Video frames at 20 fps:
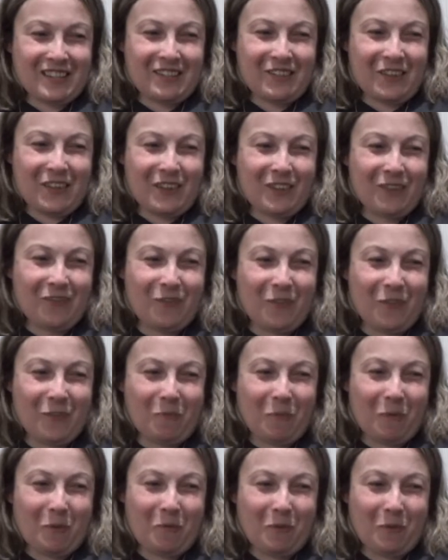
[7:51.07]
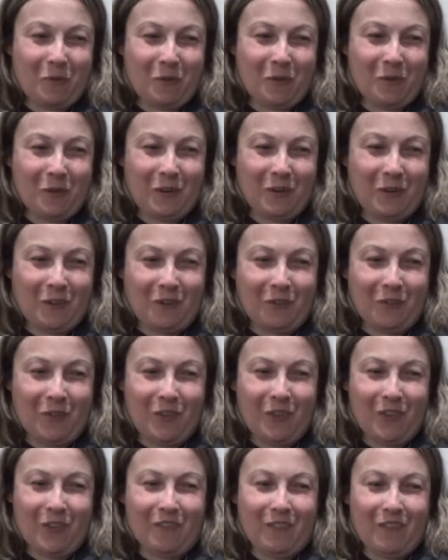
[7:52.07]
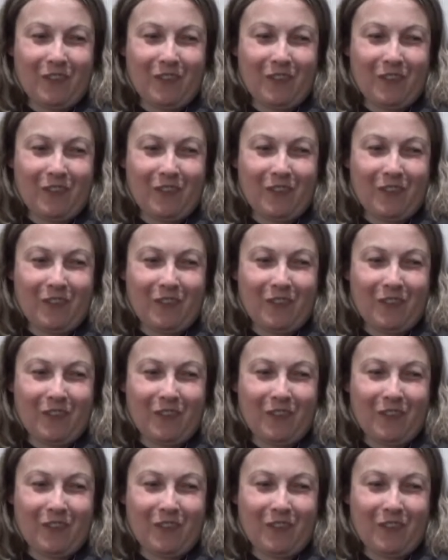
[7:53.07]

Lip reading: great for people who can afford them,